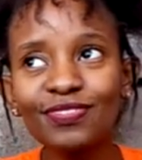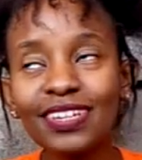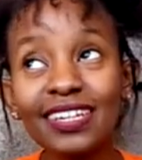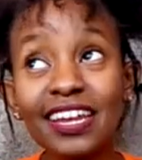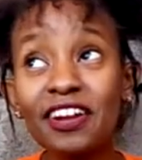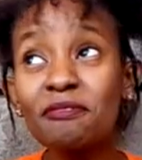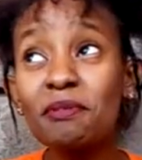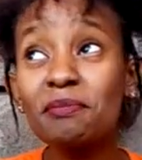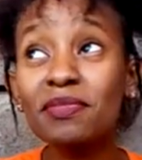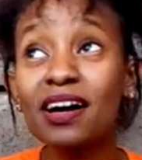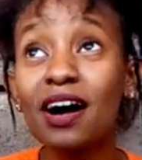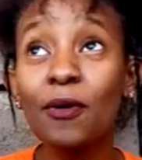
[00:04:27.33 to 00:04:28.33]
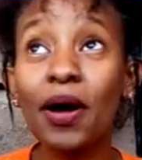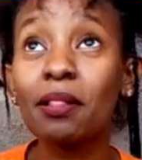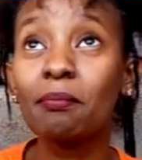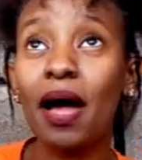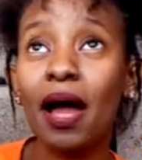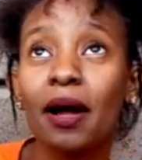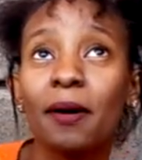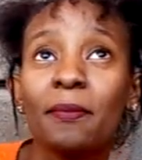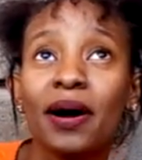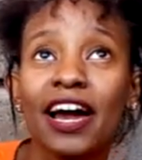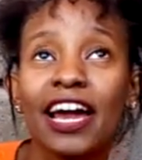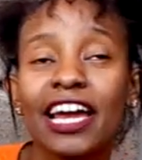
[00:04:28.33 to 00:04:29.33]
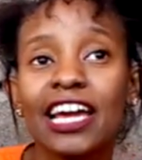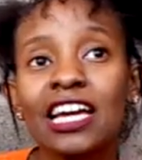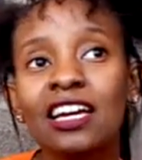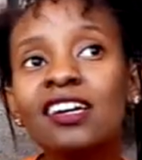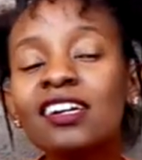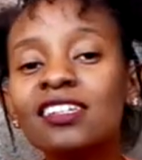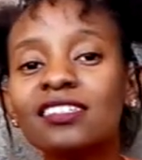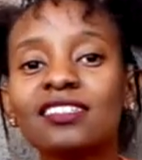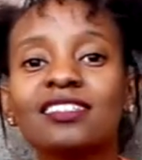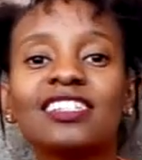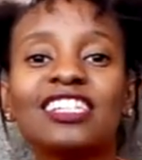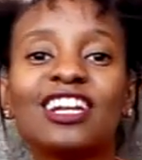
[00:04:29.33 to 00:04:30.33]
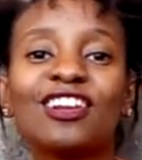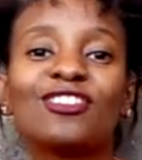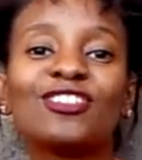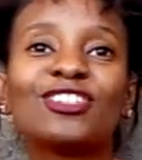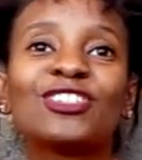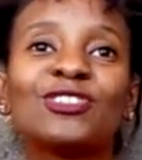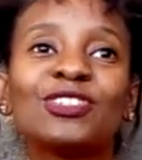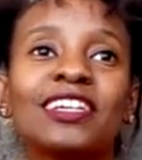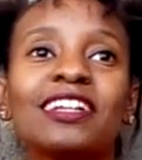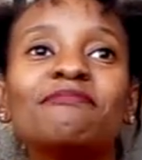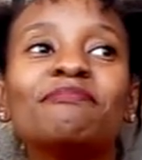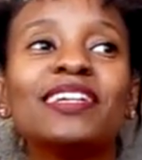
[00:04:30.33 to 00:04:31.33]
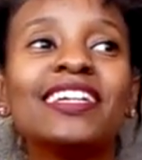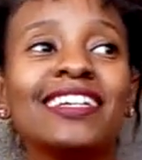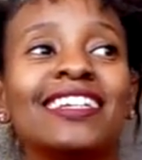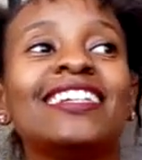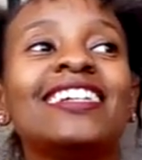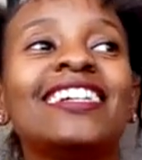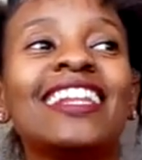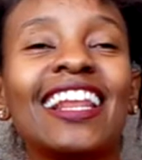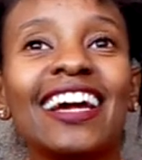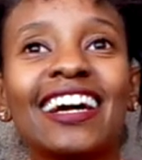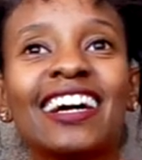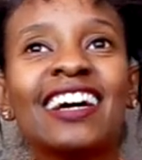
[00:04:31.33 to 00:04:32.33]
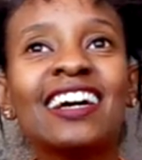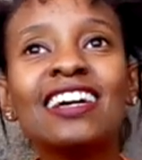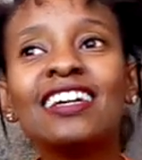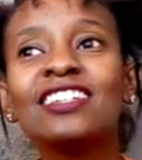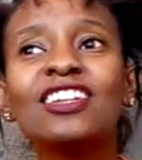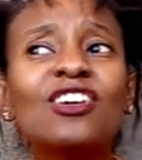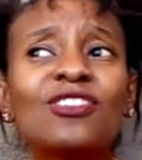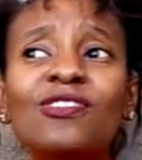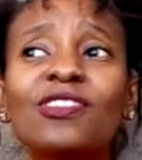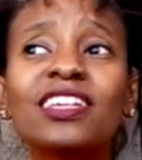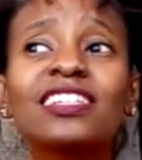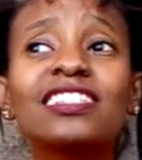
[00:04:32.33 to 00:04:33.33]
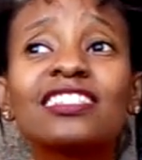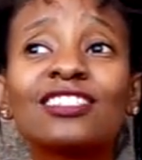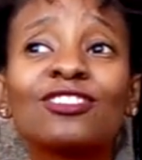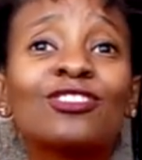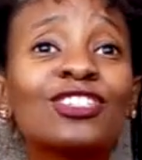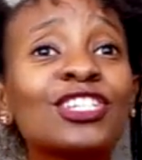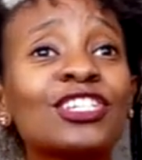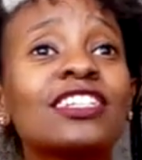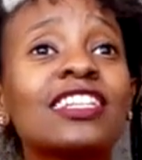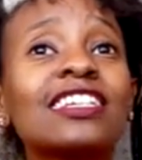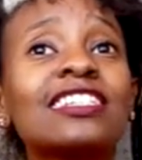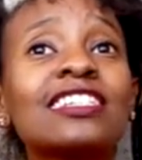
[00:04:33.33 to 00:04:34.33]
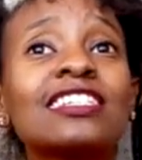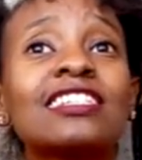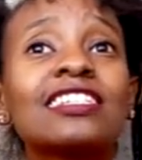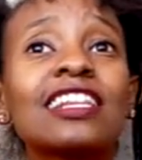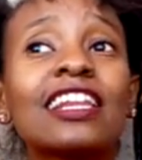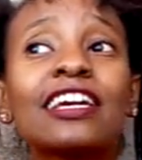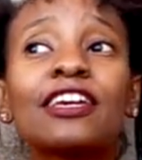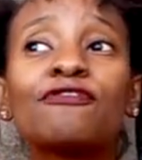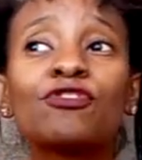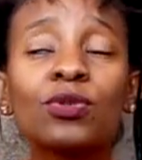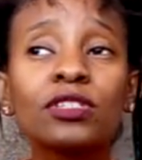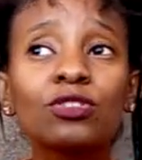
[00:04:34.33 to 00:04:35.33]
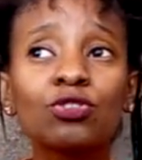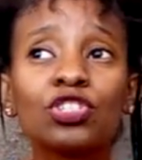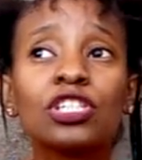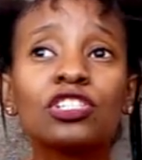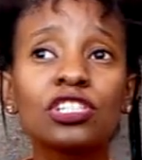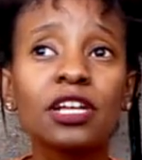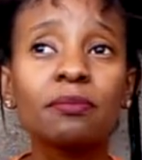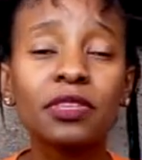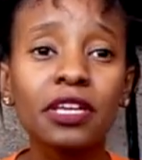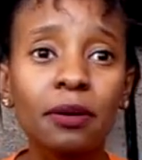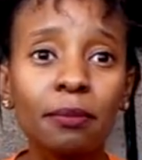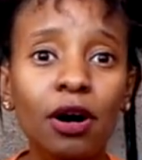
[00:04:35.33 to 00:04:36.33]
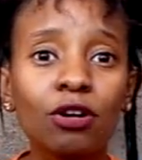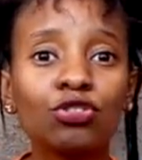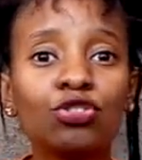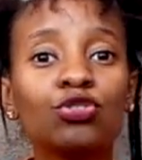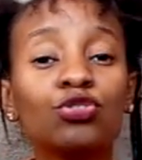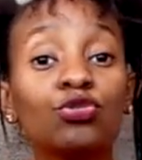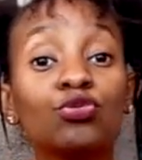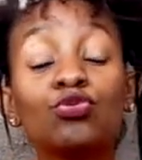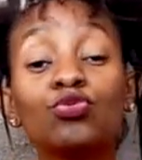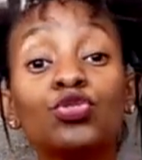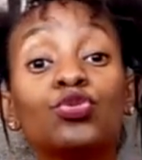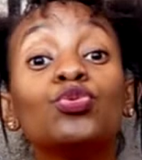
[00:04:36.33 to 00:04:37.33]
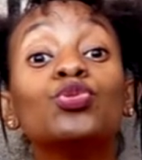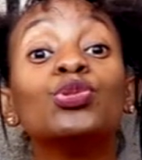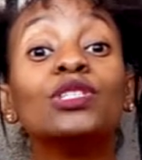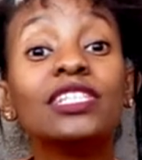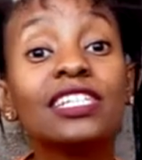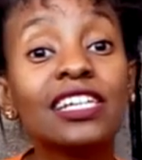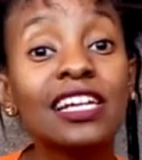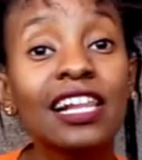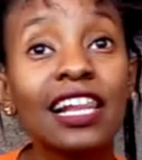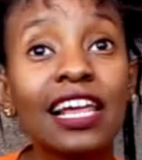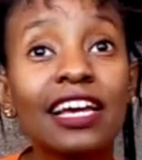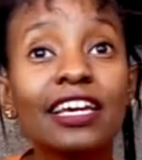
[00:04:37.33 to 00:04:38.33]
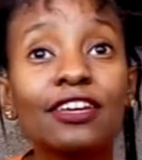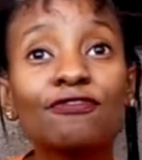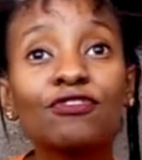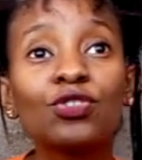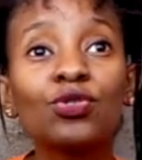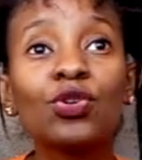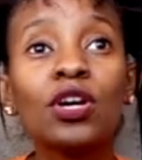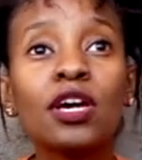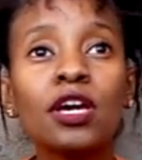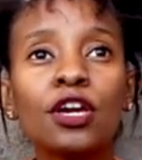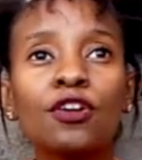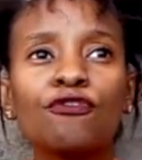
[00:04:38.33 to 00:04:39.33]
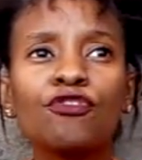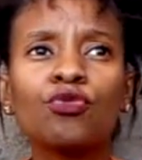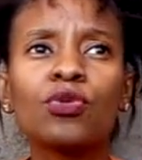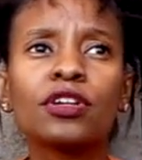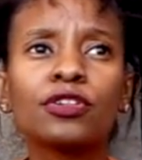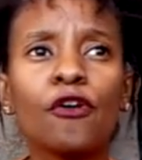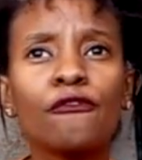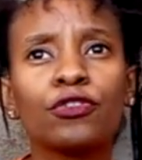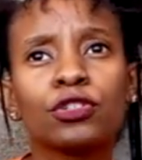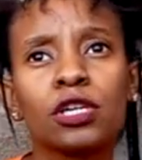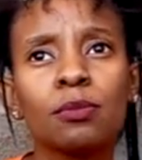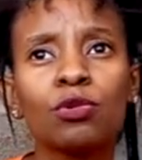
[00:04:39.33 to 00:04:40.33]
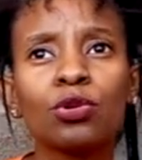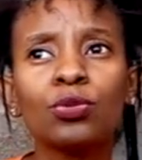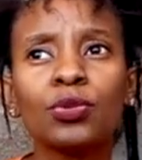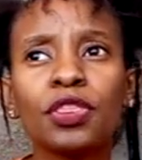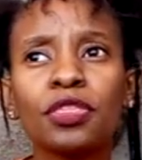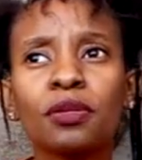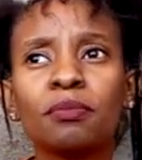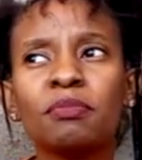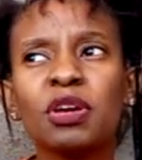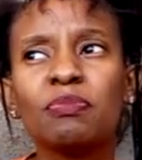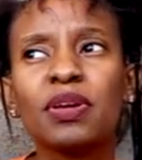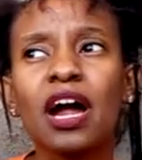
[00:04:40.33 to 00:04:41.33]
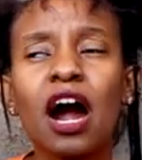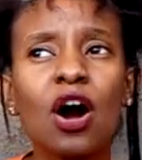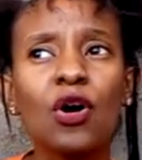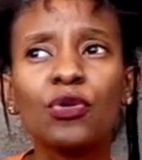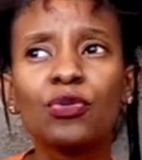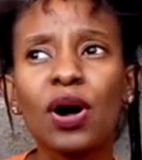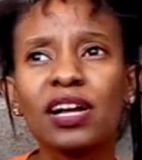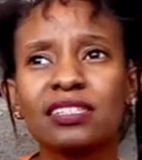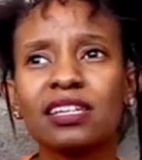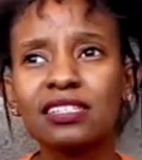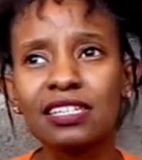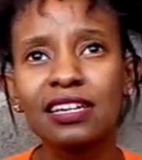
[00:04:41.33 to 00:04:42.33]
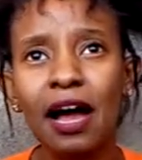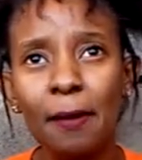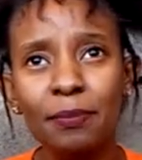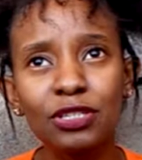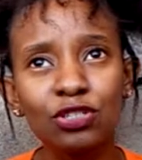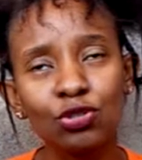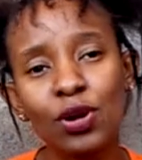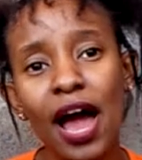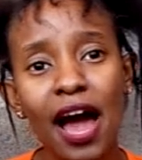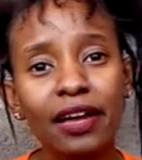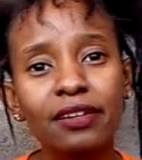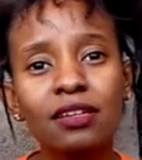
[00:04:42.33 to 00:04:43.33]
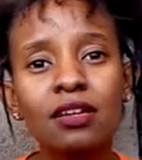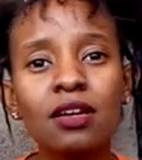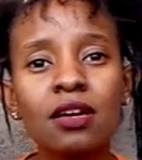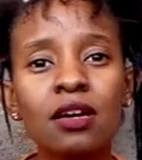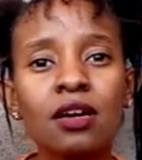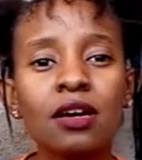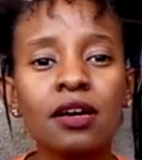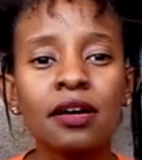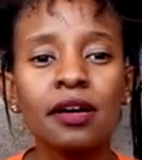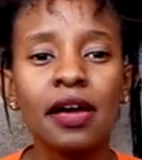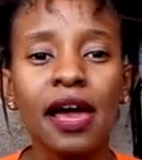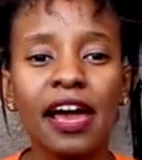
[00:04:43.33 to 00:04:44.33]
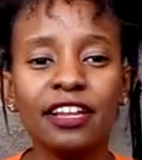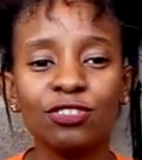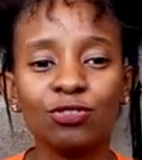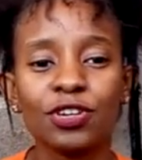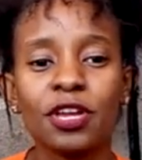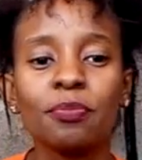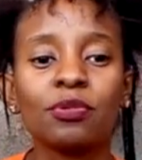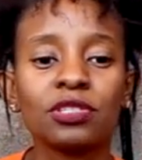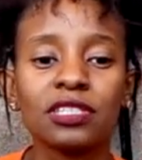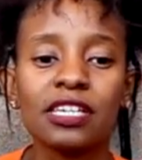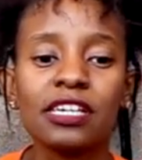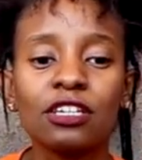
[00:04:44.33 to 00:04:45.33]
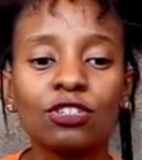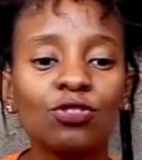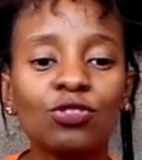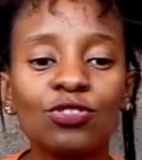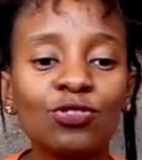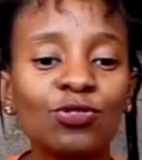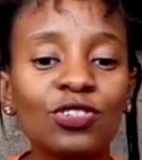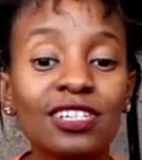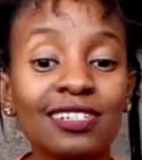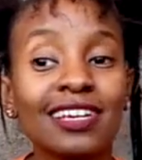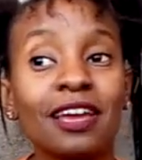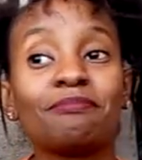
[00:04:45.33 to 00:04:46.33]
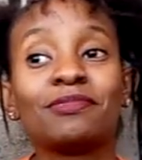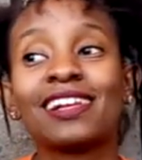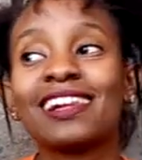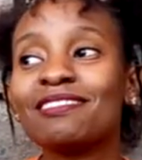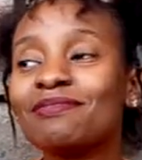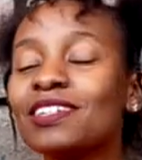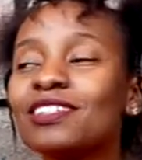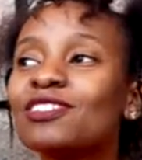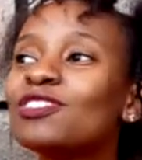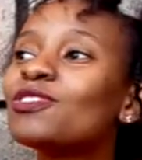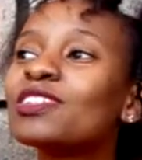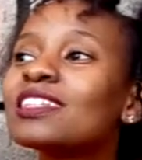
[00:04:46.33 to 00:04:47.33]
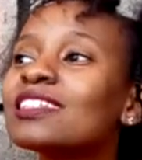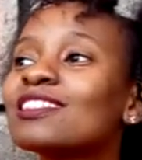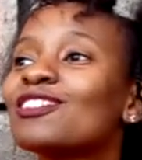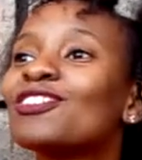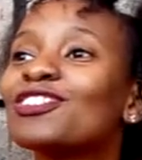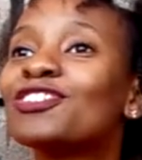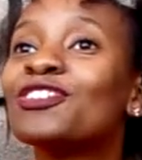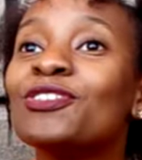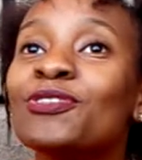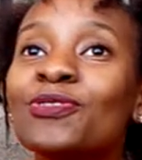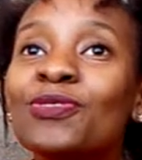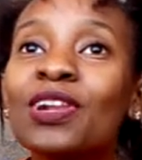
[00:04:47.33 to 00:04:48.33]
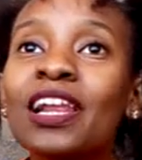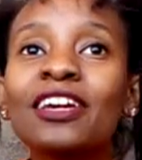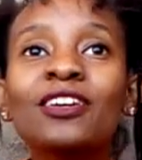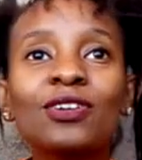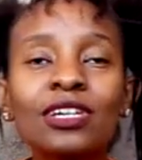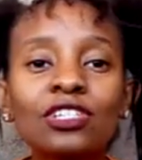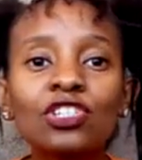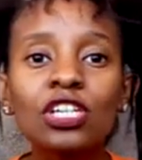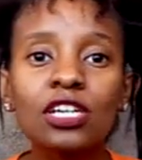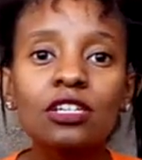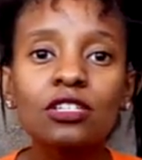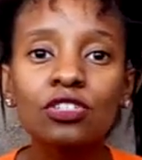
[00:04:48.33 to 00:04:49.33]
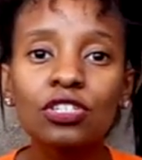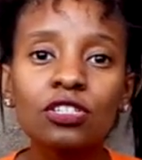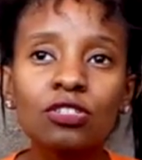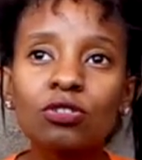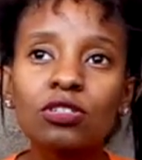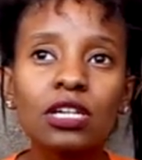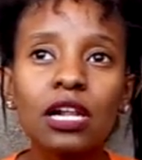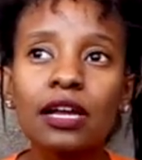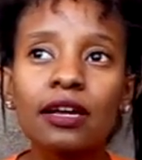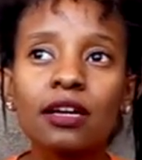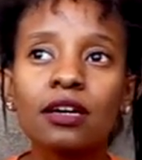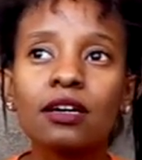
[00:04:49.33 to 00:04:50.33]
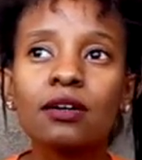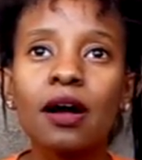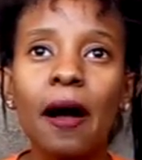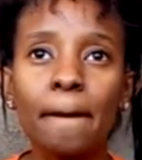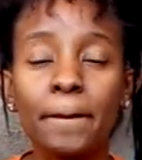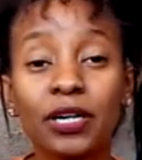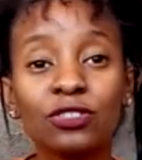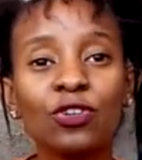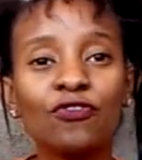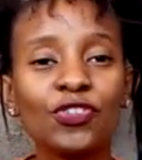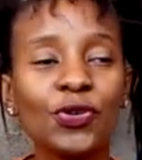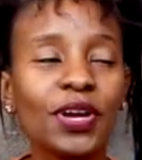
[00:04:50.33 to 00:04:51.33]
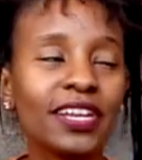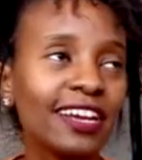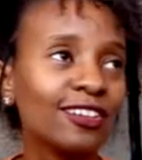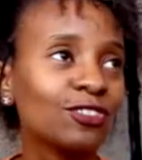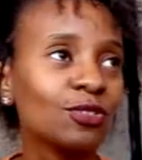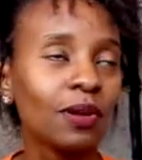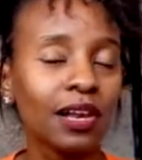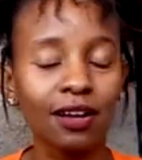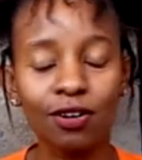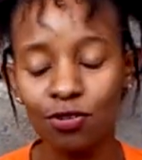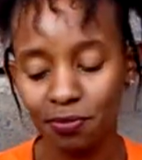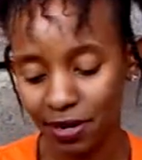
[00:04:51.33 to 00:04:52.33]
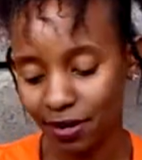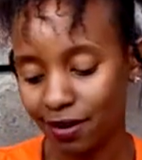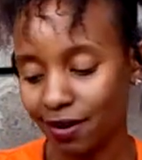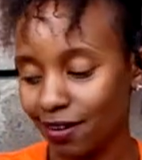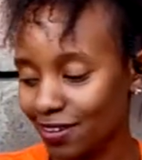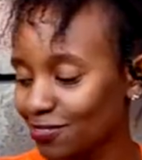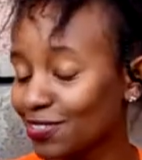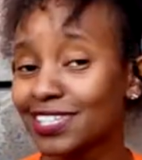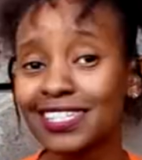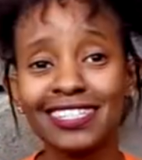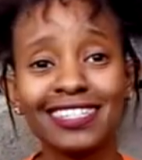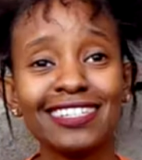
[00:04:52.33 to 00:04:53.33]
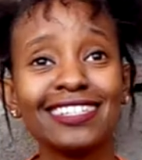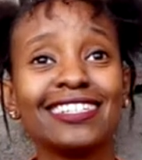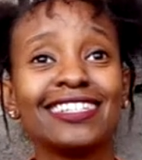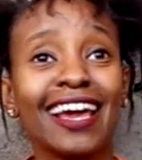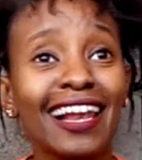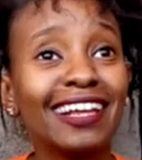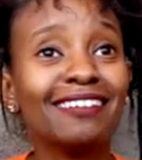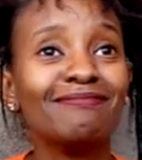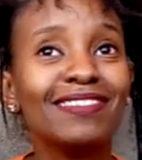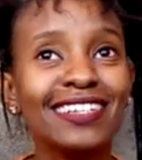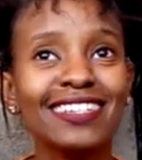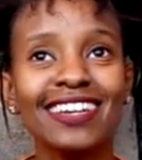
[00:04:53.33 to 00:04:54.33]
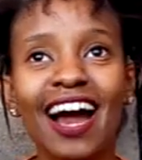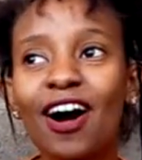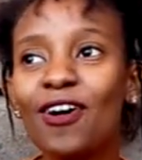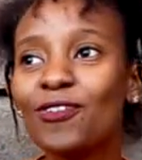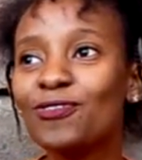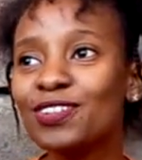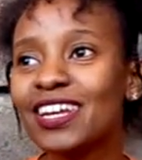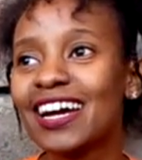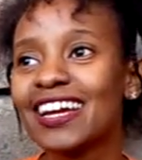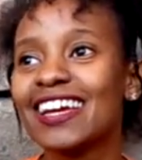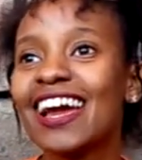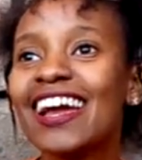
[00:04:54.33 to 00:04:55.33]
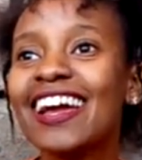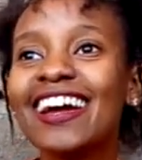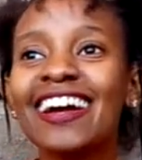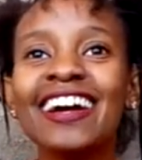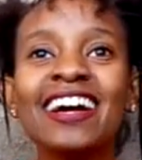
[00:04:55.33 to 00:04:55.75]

And I remember a while back, my sister-in-law used to tell me, like, no, this is like, if you wanted to change something about you, you would. Like, if you were uncomfortable with maybe how a certain habit you had, and you keep on saying it's you, she kept telling me, no, this is not you, like, you can change, it's not like a part of you. And I used to be like, oh my god, what's she telling me now? Yeah.